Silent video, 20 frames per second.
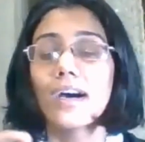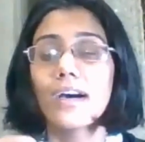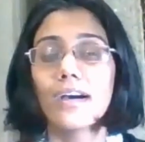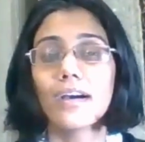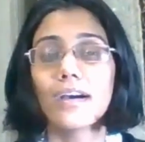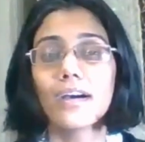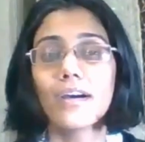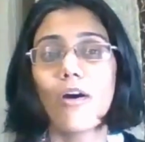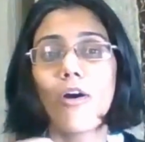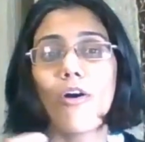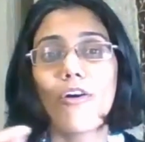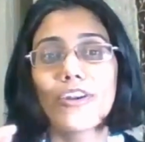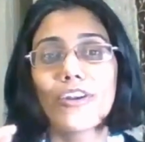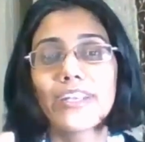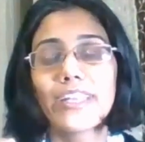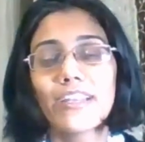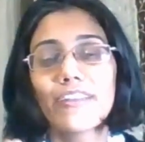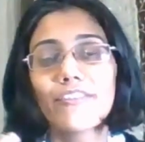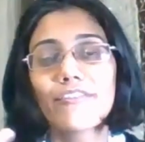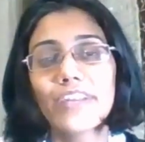Uh,
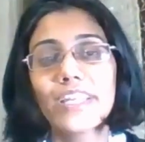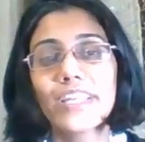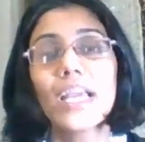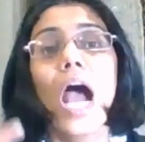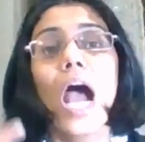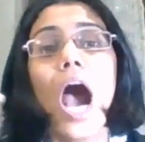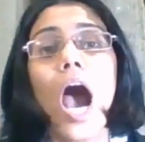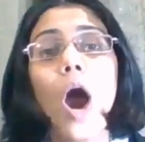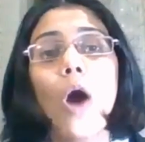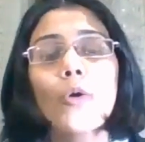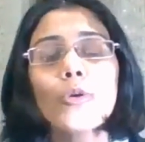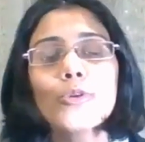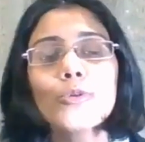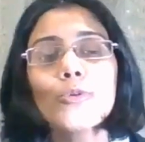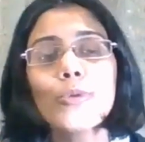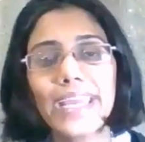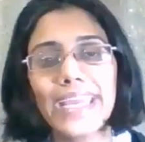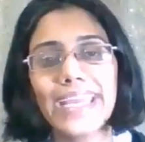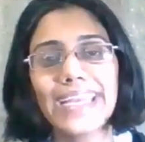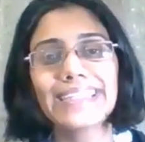on delivering how
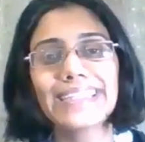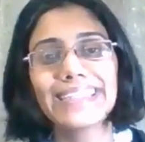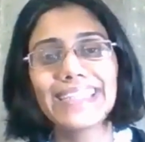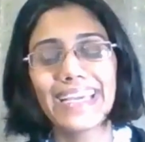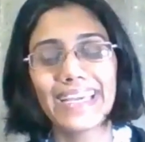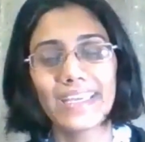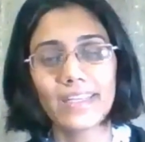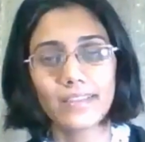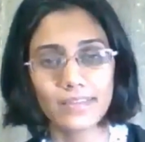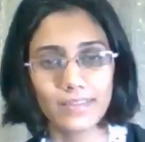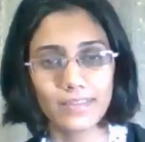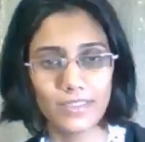to aid their